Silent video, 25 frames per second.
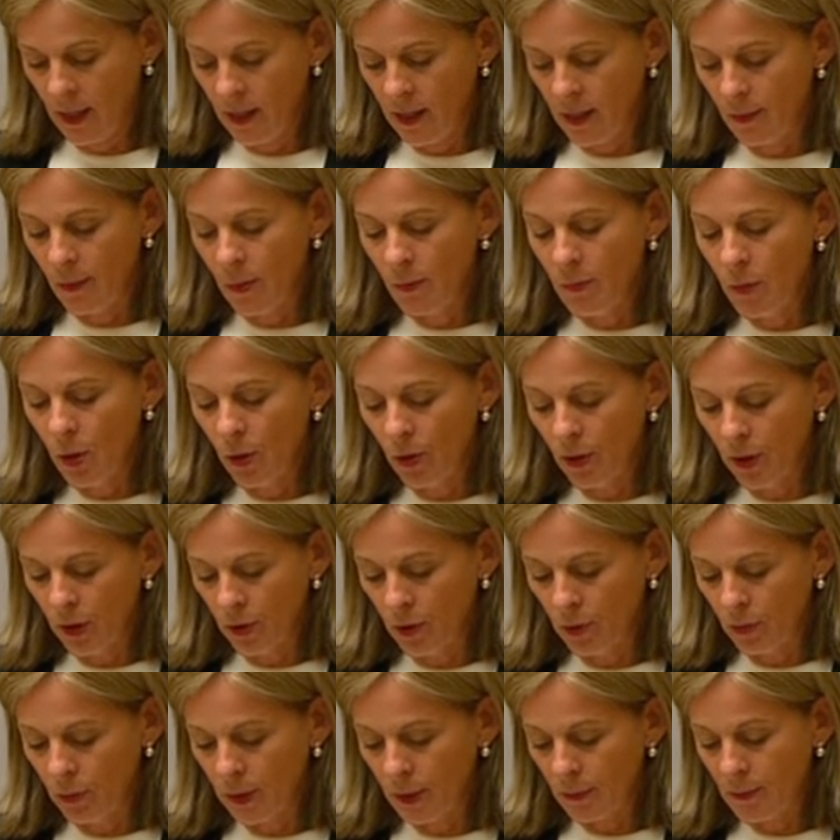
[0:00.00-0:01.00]
The
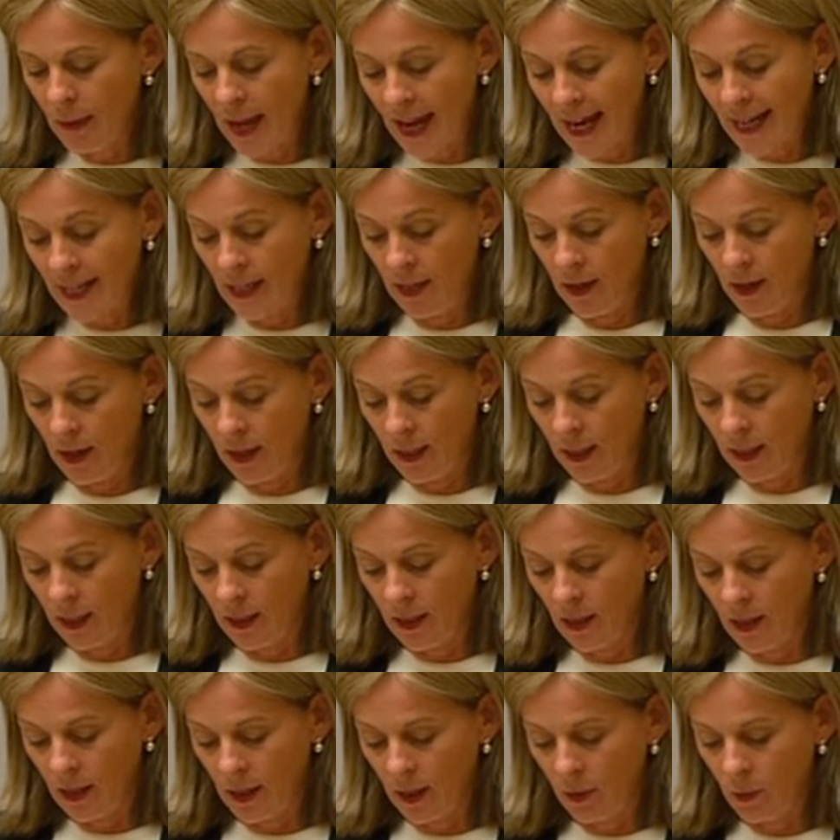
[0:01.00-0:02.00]
memorial was made in
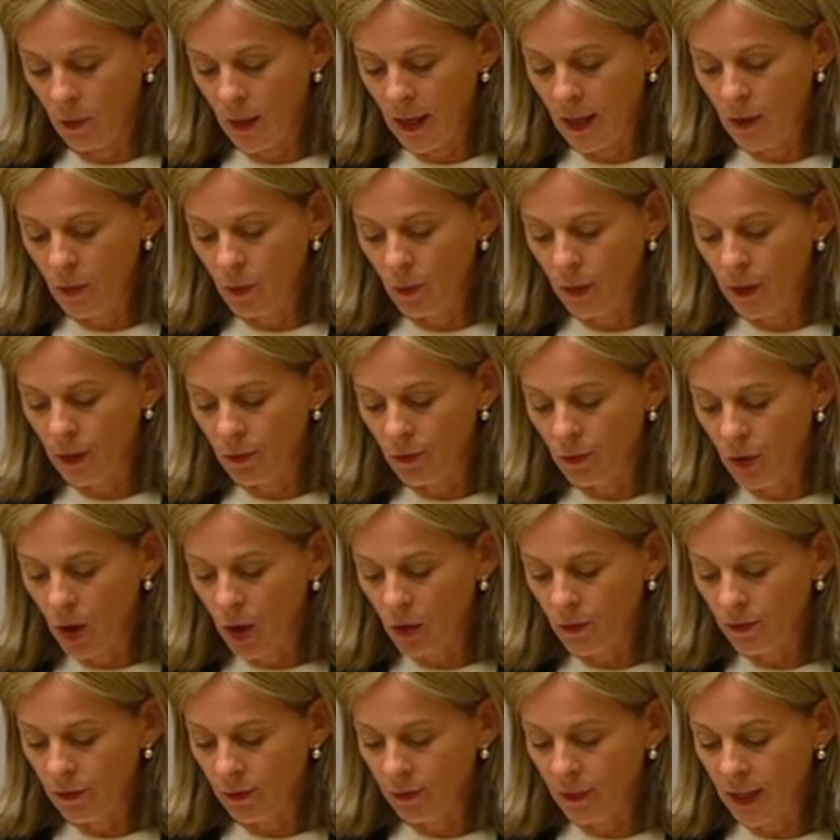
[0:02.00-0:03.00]
1991 with a
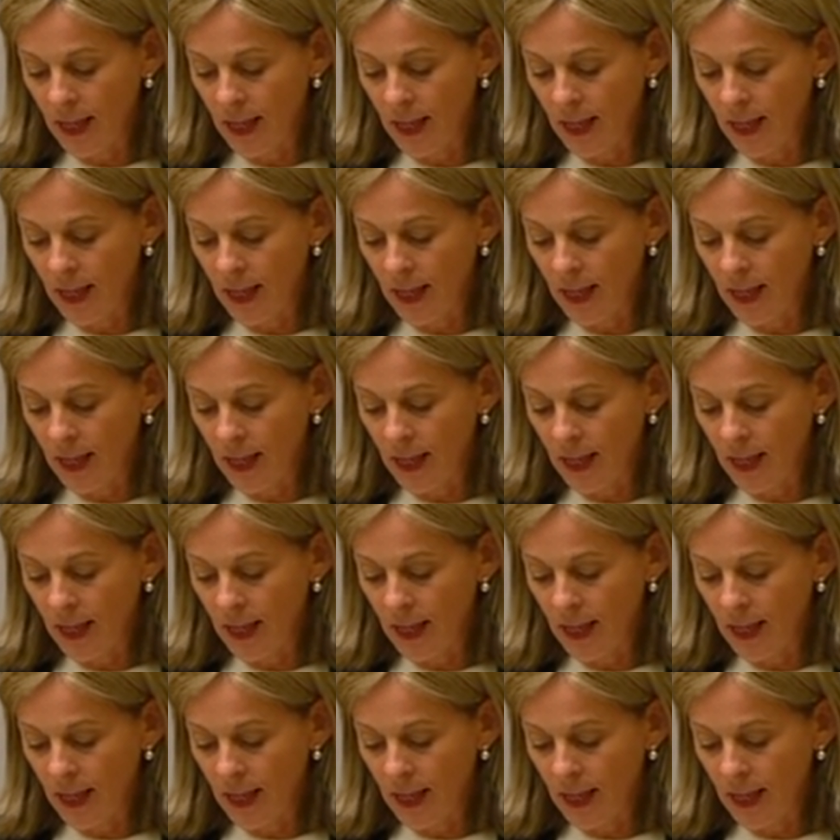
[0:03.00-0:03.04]
rock from